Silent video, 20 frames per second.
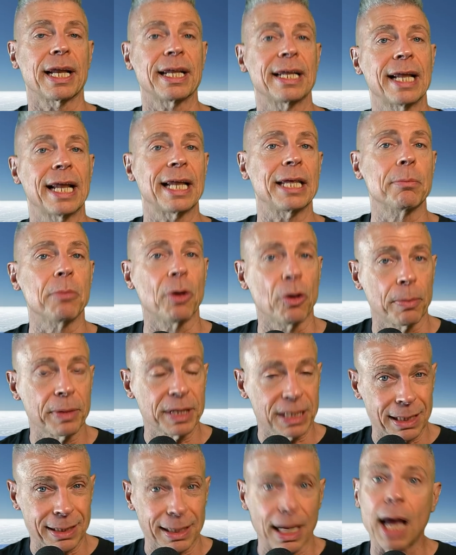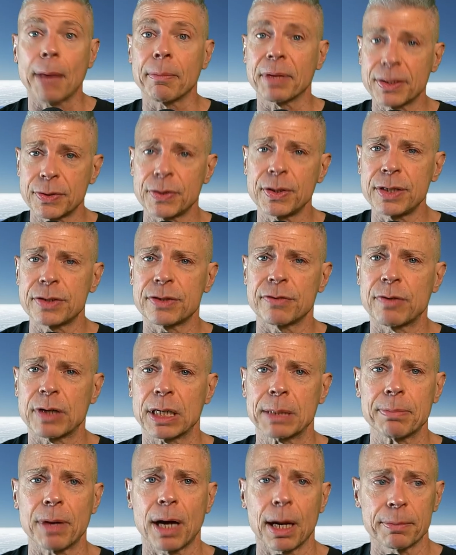at any moment in time, because it is a very
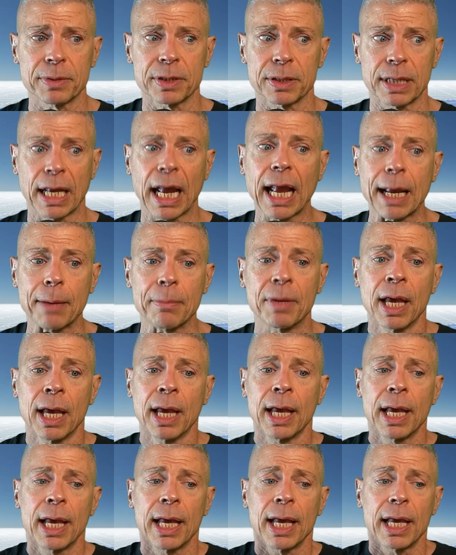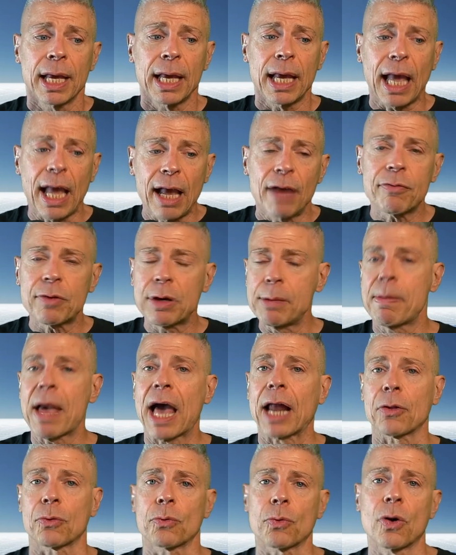popular game, every
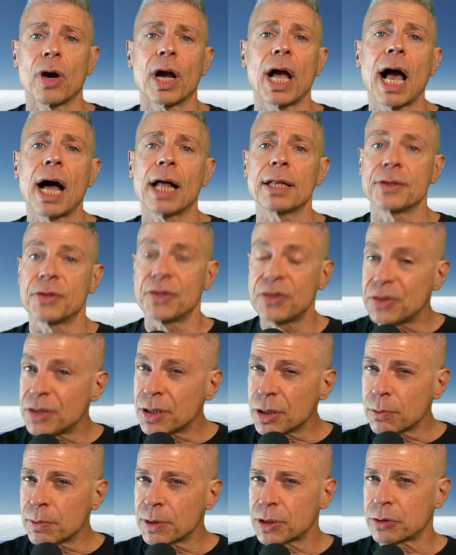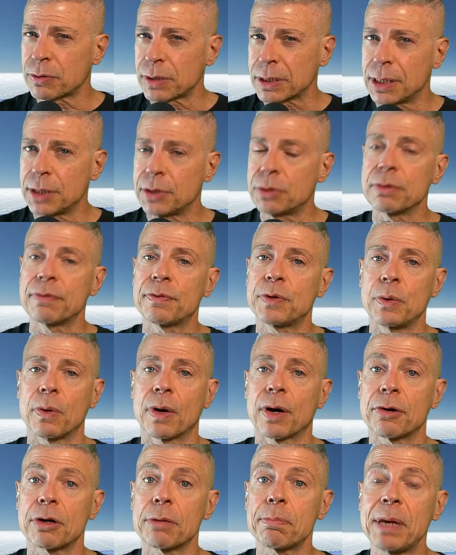battle royale is still restricted to a few
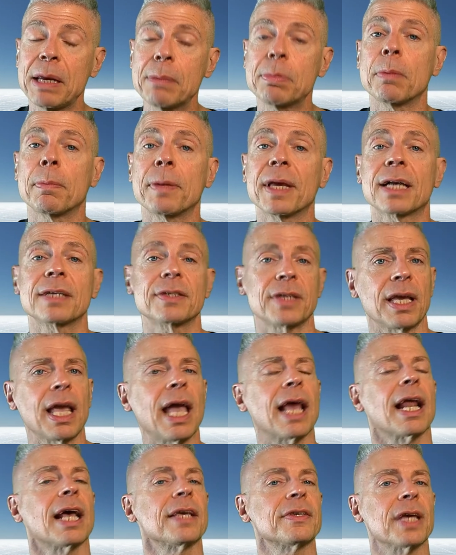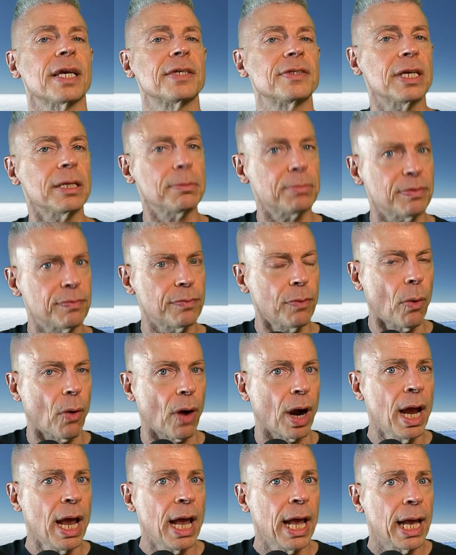hundred people because, again, as I said
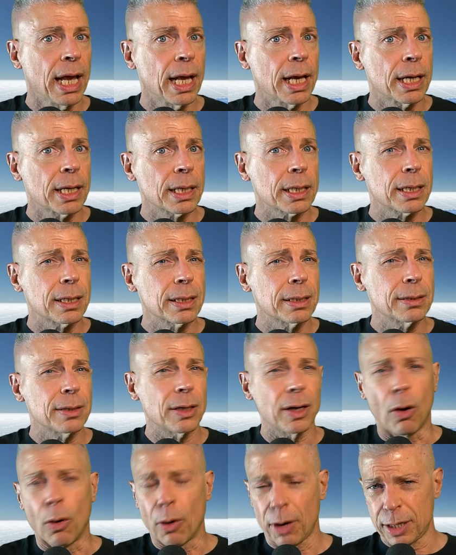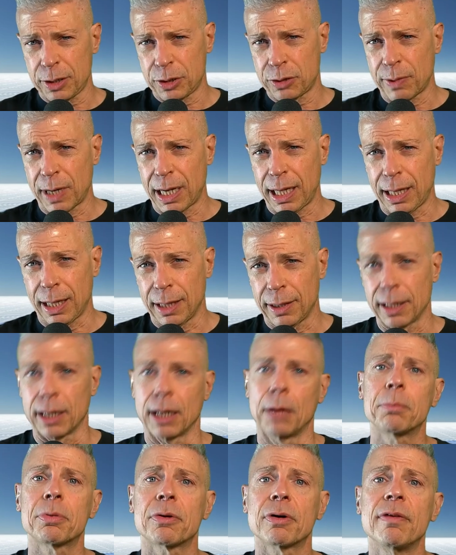before, orchestrating the
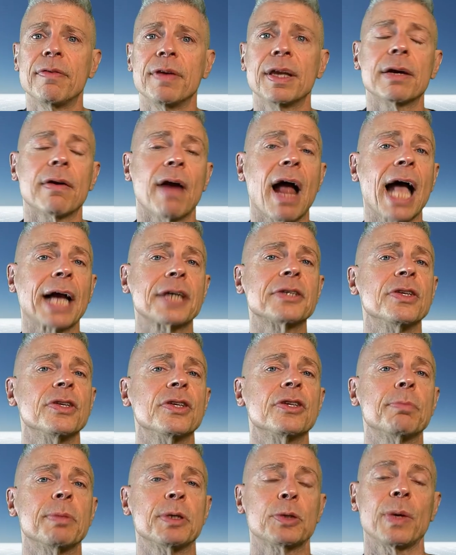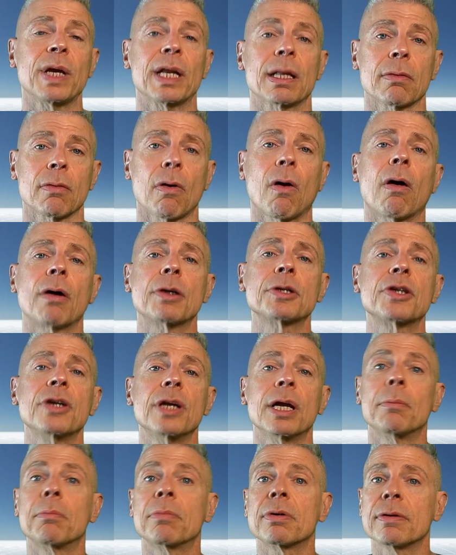number of interactions between a large
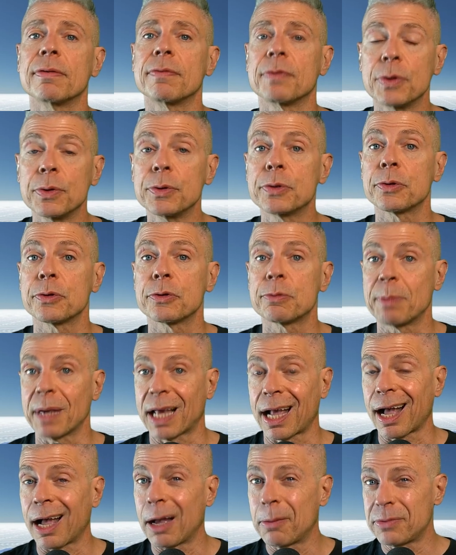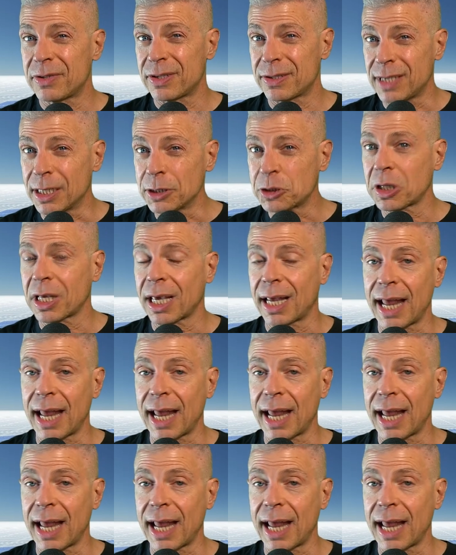number of users becomes essentially an